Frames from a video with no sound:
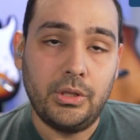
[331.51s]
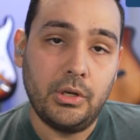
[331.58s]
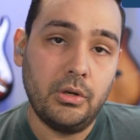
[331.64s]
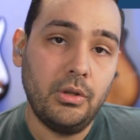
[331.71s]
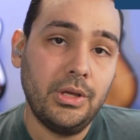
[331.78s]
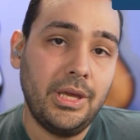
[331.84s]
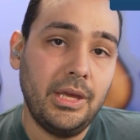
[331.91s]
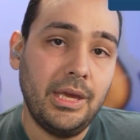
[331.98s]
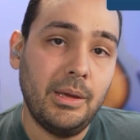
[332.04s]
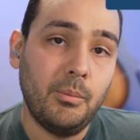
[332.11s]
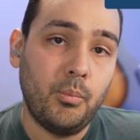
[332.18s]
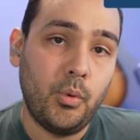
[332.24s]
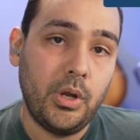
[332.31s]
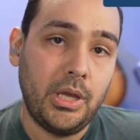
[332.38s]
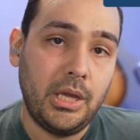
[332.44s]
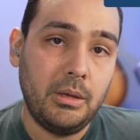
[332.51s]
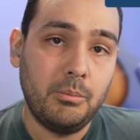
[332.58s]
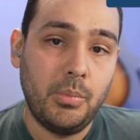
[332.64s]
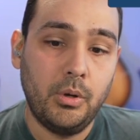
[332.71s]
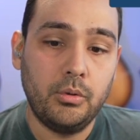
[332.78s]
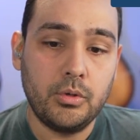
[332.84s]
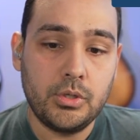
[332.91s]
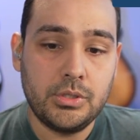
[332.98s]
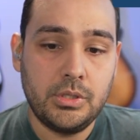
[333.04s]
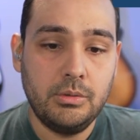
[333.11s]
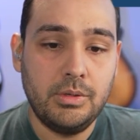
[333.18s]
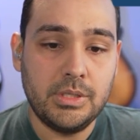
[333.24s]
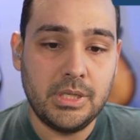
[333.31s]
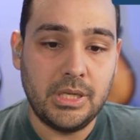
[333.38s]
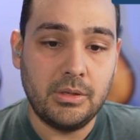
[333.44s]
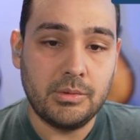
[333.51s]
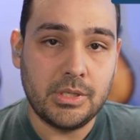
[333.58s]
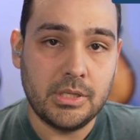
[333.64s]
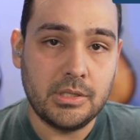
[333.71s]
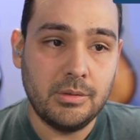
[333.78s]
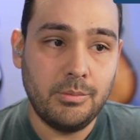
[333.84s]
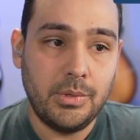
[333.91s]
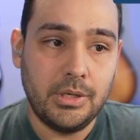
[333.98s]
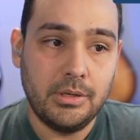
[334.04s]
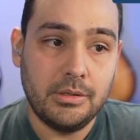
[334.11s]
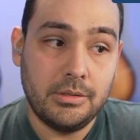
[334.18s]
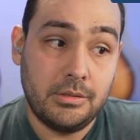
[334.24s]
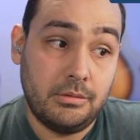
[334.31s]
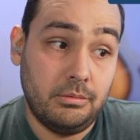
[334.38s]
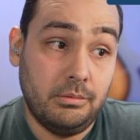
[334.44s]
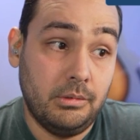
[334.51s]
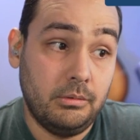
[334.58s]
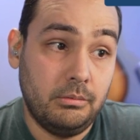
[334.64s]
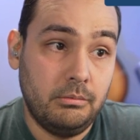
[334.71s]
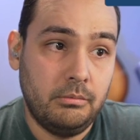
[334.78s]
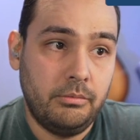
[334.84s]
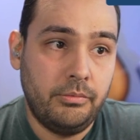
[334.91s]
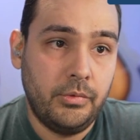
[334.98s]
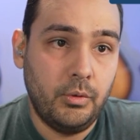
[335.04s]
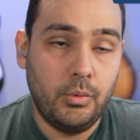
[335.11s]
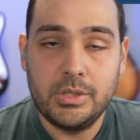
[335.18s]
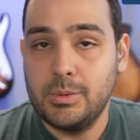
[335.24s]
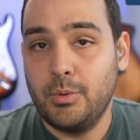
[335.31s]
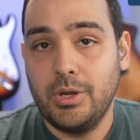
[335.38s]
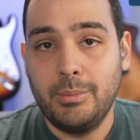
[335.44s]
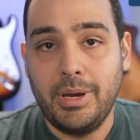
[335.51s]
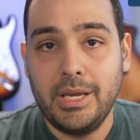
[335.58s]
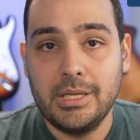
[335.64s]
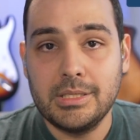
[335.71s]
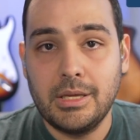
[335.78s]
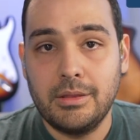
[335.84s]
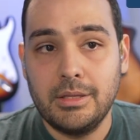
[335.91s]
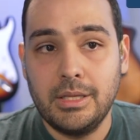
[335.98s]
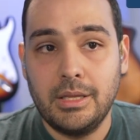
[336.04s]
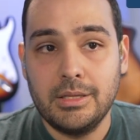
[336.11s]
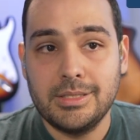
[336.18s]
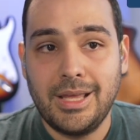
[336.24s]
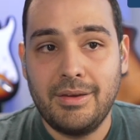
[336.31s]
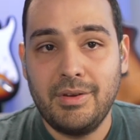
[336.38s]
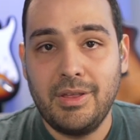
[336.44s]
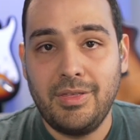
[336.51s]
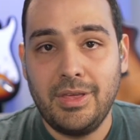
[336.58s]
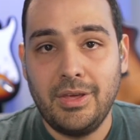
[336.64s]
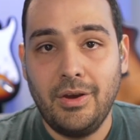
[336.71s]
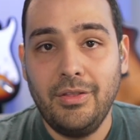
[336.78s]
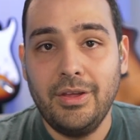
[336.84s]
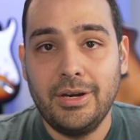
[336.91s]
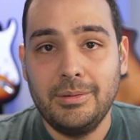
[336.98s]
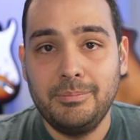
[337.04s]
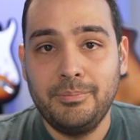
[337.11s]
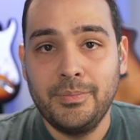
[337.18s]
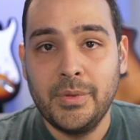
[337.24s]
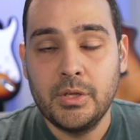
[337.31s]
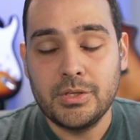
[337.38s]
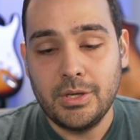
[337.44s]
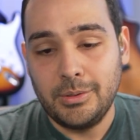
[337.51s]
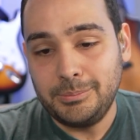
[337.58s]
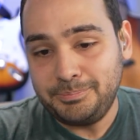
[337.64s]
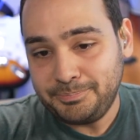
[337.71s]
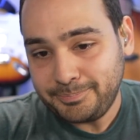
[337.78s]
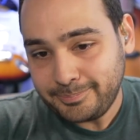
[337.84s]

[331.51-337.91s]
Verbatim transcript: They're looking at bringing builders to this ecosystem because, well, what's the point of mining something that doesn't have anything on there? So